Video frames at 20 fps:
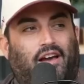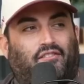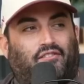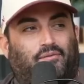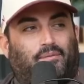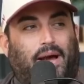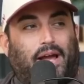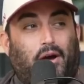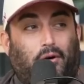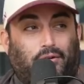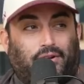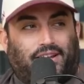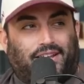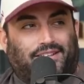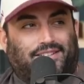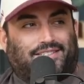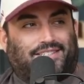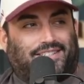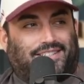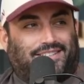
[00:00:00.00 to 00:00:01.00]
have my own
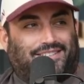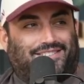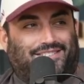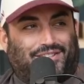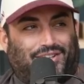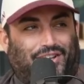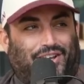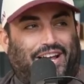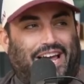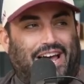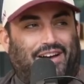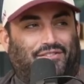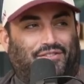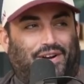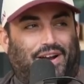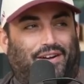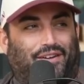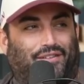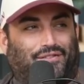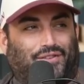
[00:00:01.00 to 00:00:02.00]
kids to look after. I
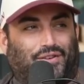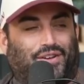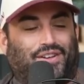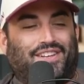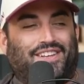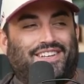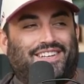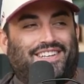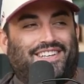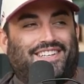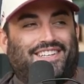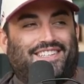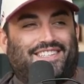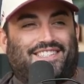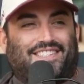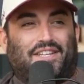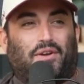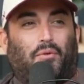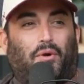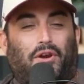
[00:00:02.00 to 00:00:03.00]
don't have to
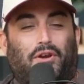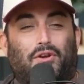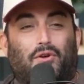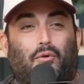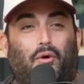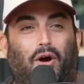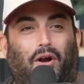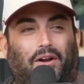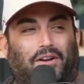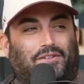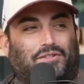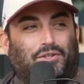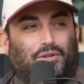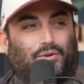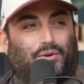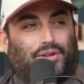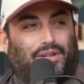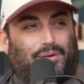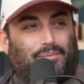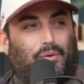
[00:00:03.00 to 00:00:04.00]
see where you are at 2
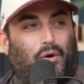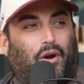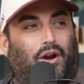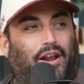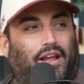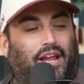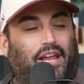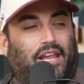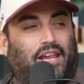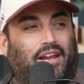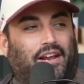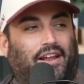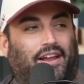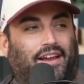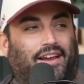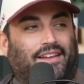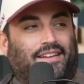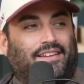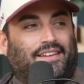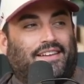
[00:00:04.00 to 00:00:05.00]
a.m.
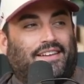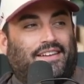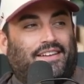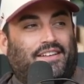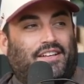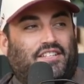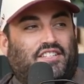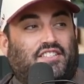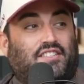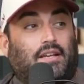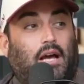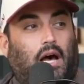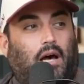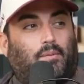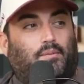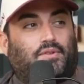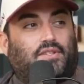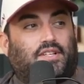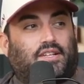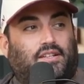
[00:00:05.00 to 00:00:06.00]
eating
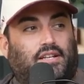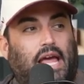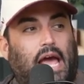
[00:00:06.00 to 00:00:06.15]
subs in